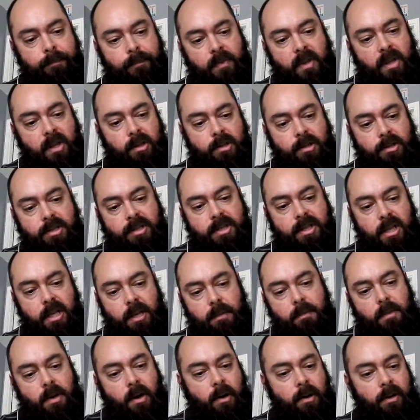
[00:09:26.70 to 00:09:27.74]
you just
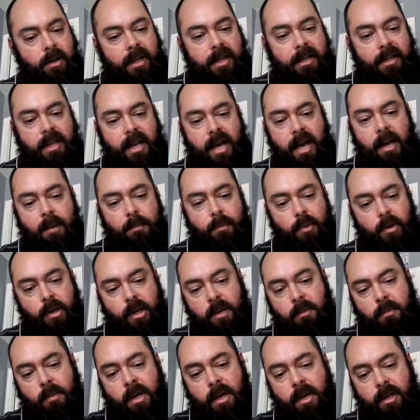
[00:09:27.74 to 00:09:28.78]
keep going like that
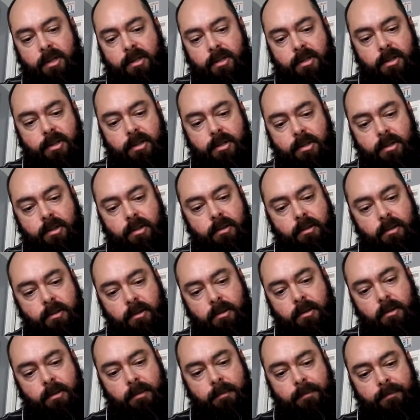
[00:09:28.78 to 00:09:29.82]
pretty much.
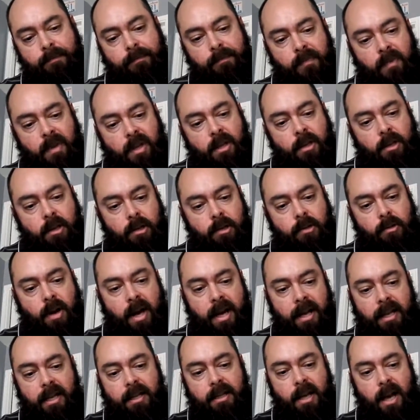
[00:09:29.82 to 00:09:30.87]
Trying
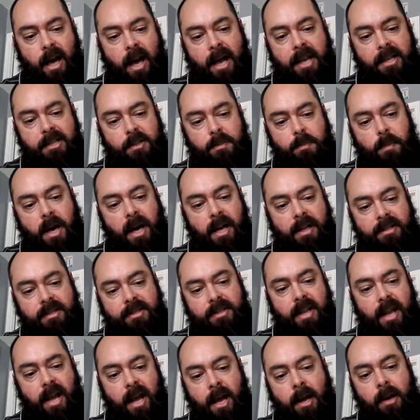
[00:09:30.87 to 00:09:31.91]
to get the high spots
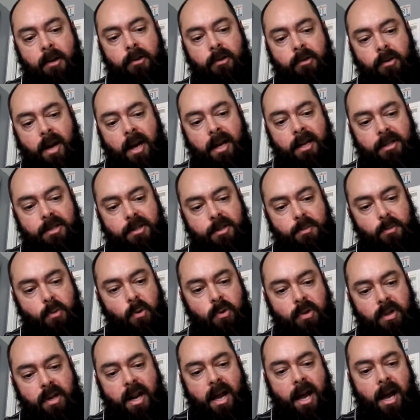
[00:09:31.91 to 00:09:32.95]
down, trying to
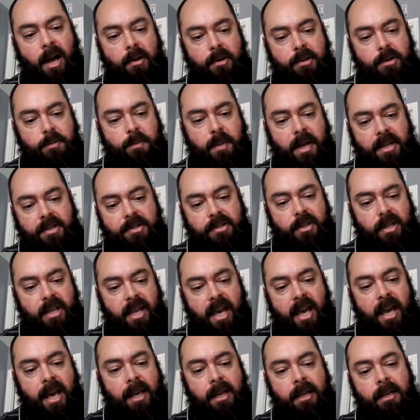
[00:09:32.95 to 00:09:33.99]
smooth it out as best you
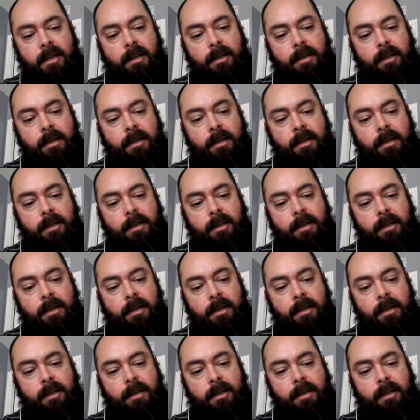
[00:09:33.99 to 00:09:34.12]
can.